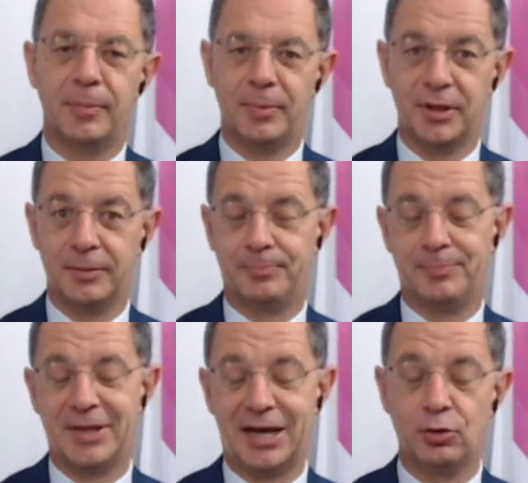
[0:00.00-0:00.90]

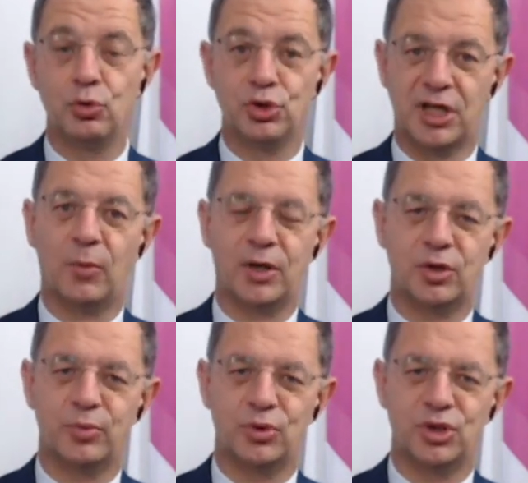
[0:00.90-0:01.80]
consultancy
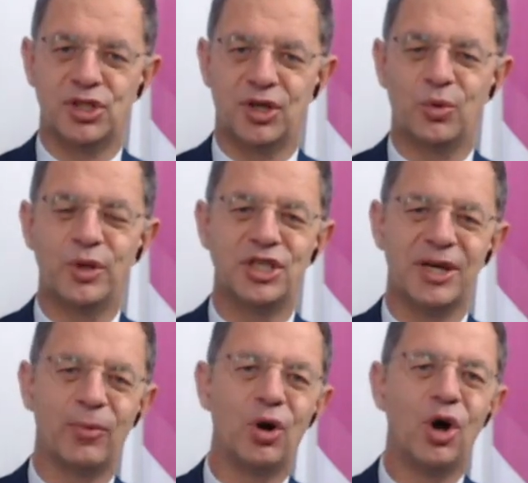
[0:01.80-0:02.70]
services.
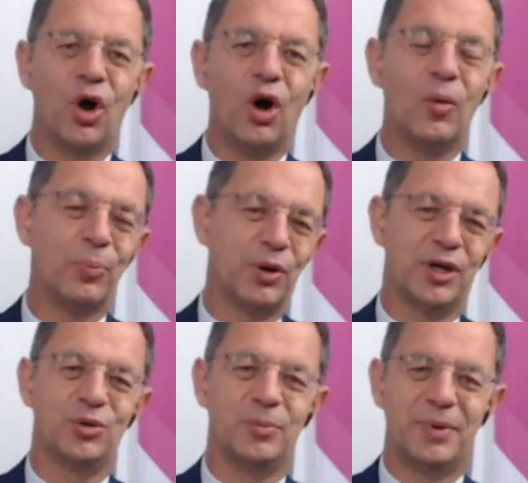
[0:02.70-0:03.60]
So
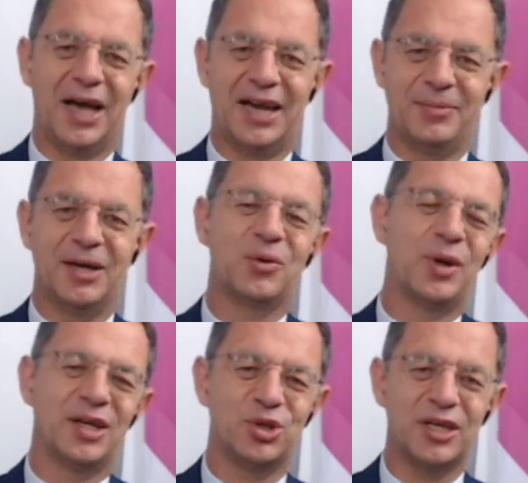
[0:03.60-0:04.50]
I've got
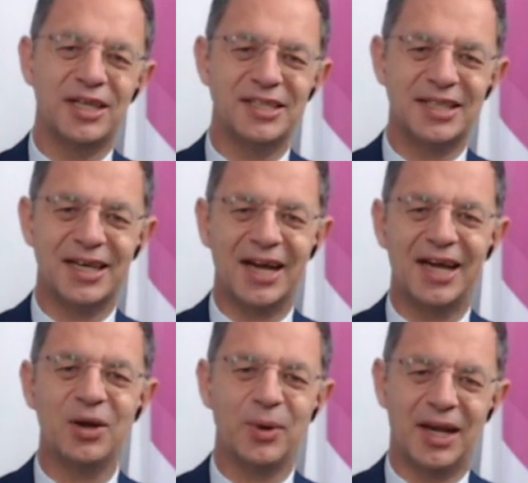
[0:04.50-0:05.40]
double
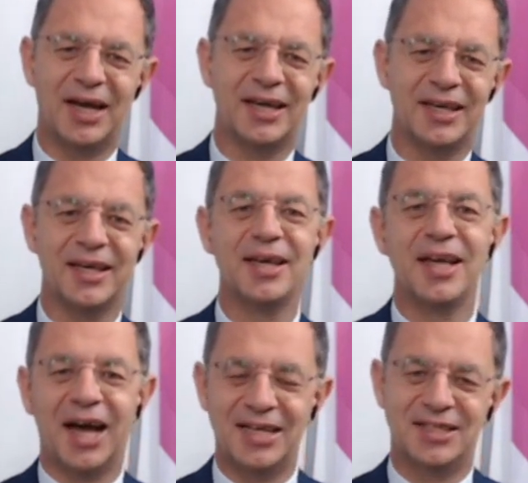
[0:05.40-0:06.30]
soul, the
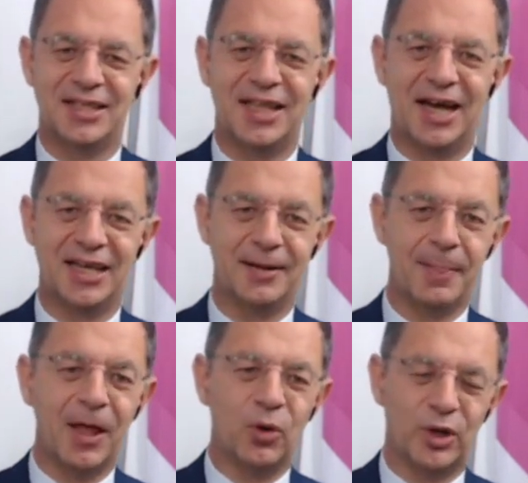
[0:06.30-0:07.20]
company
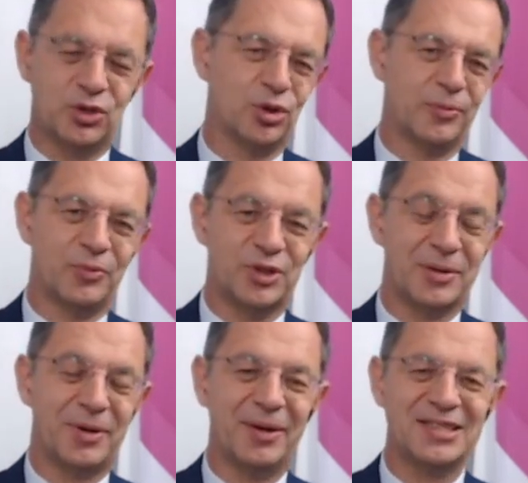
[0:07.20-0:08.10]
assistance and
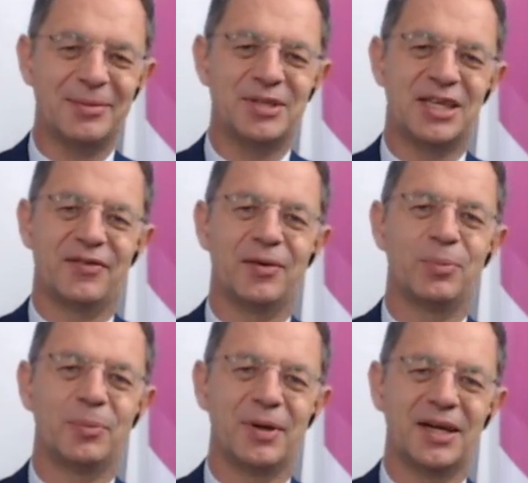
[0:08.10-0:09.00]
consulting, but
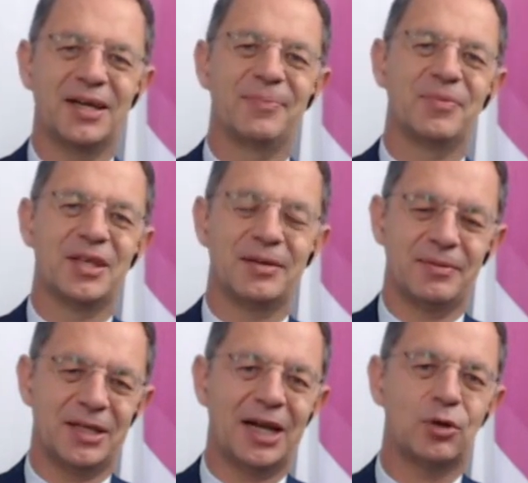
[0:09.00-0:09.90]
also
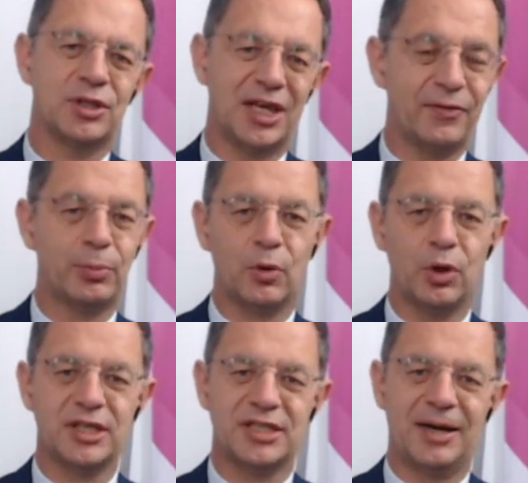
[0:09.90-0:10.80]
the
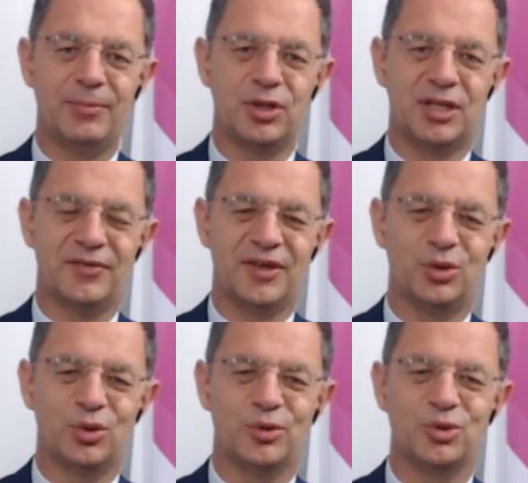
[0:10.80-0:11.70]
journalism soul.
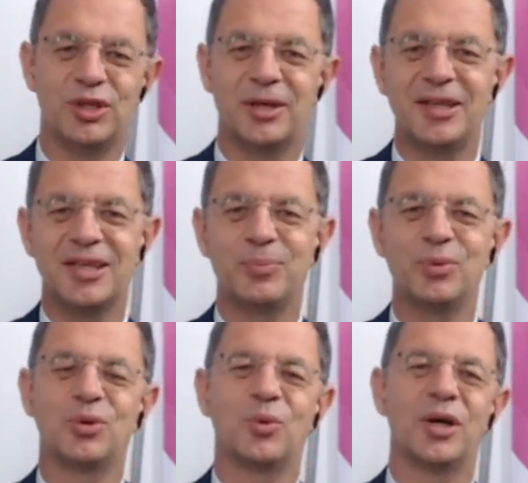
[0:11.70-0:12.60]
So this is
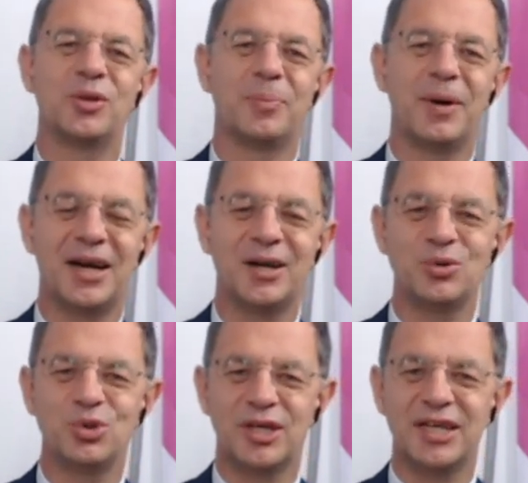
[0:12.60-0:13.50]
important because
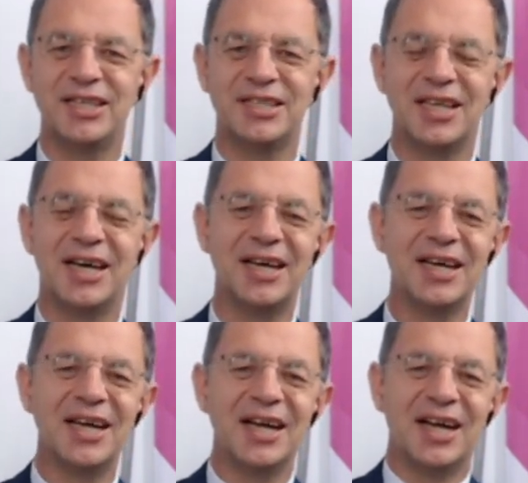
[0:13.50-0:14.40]
usually when a
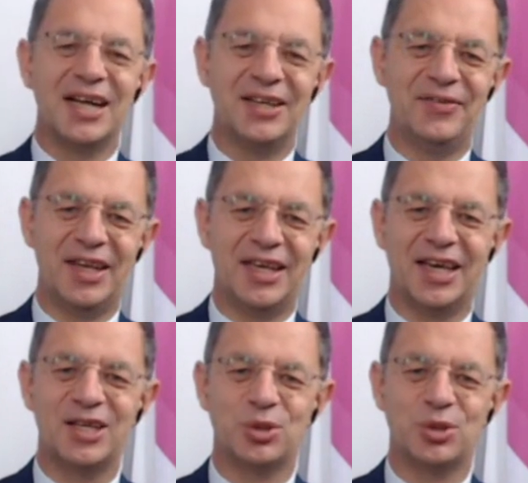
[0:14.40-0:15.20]
journalist is talking,